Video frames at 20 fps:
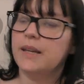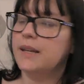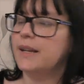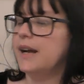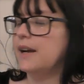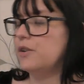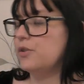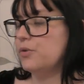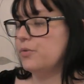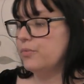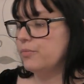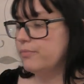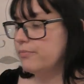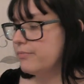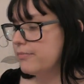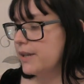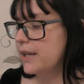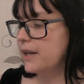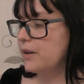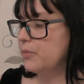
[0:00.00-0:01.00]
Actual,
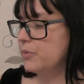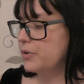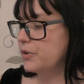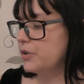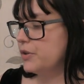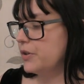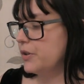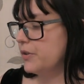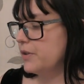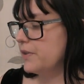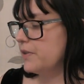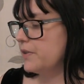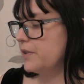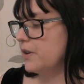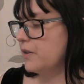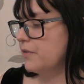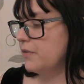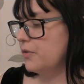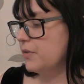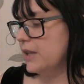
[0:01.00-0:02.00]
you know, what to do and
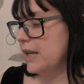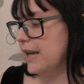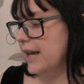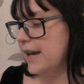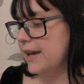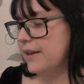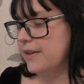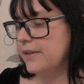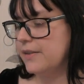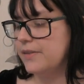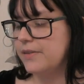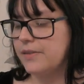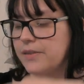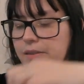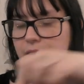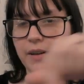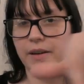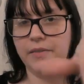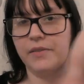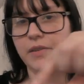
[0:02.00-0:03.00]
stuff, all the letters,
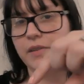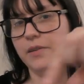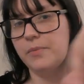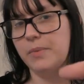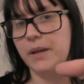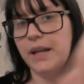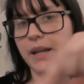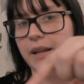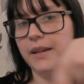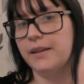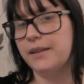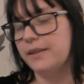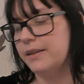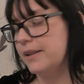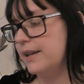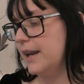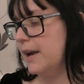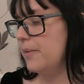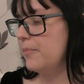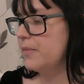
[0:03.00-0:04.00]
and you have to spin it, and
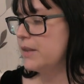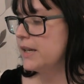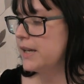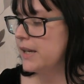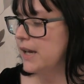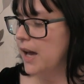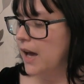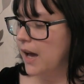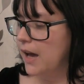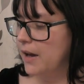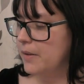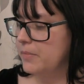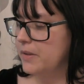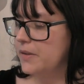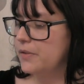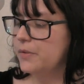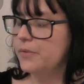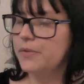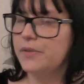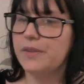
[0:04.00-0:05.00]
yeah. Um,
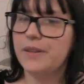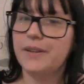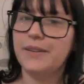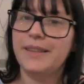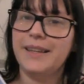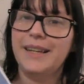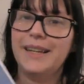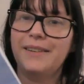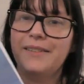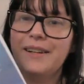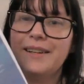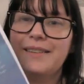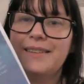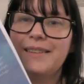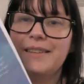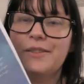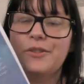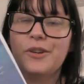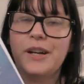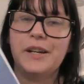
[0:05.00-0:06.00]
there's also the lyrics to
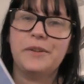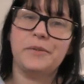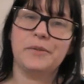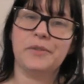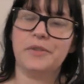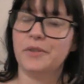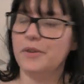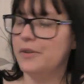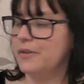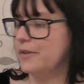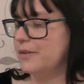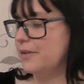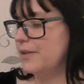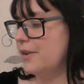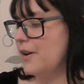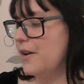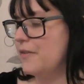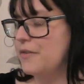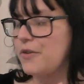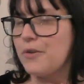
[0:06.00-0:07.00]
the dreidel song.
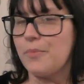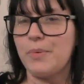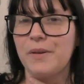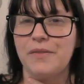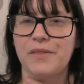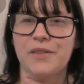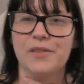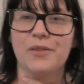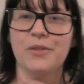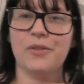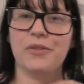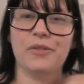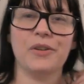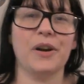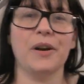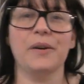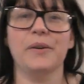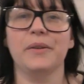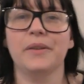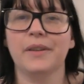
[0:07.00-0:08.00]
Now, I've got a bit of a sore
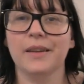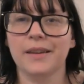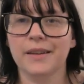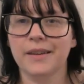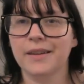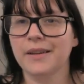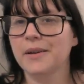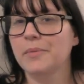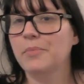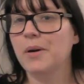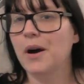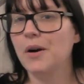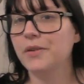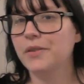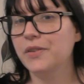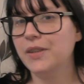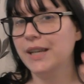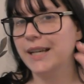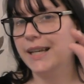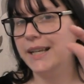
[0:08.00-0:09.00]
throat, but I'll
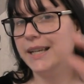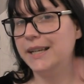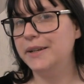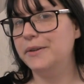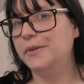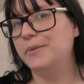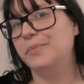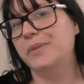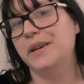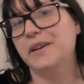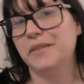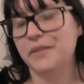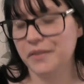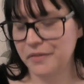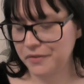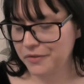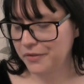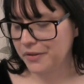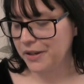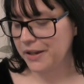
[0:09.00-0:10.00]
sing a little bit of
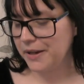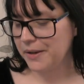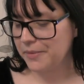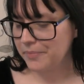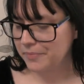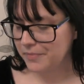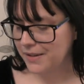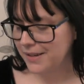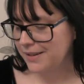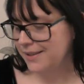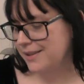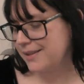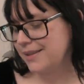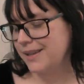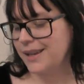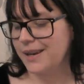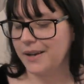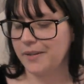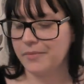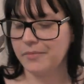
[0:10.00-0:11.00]
it for you, because,
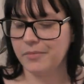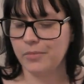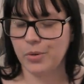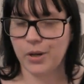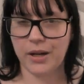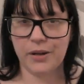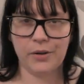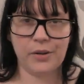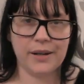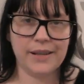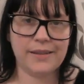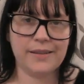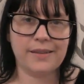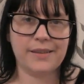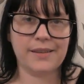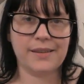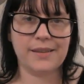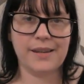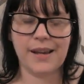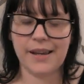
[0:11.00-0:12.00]
you know, why not? It's,
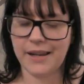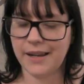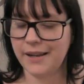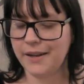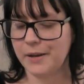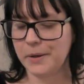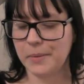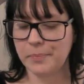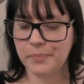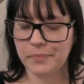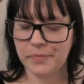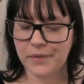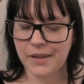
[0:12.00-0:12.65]
it's Hanukkah.